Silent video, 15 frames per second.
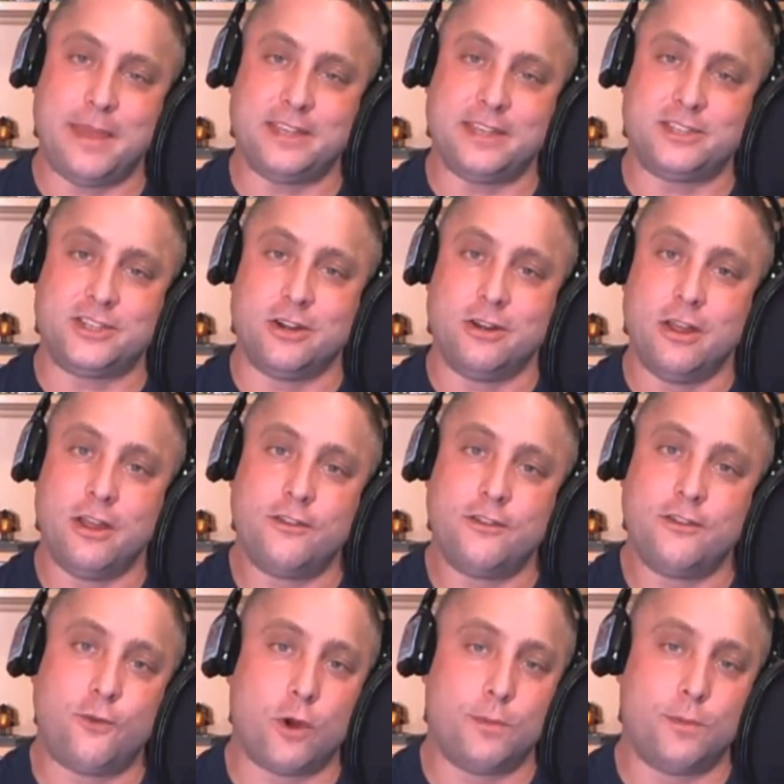Eastern,
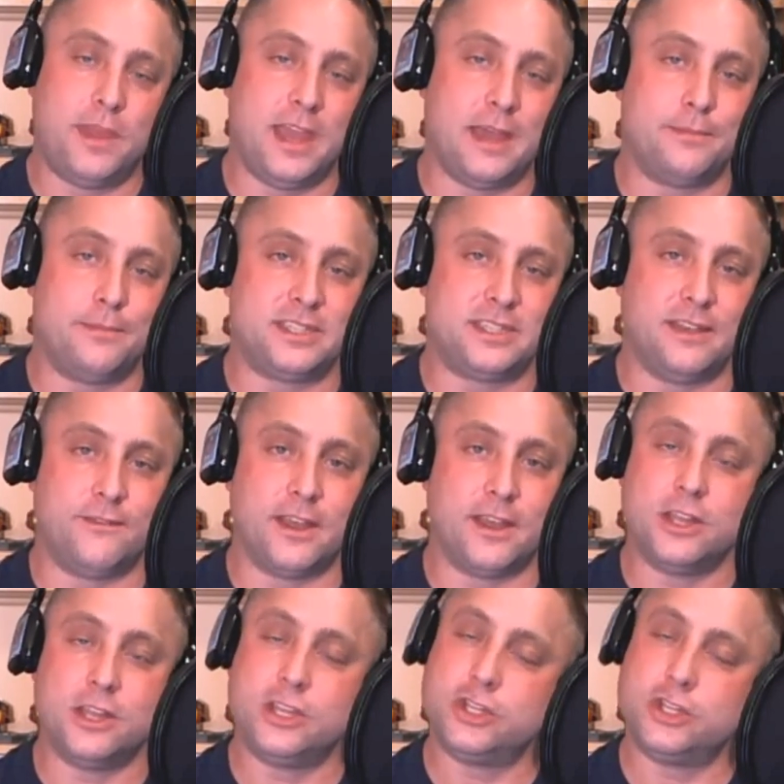4 p.m. Pacific,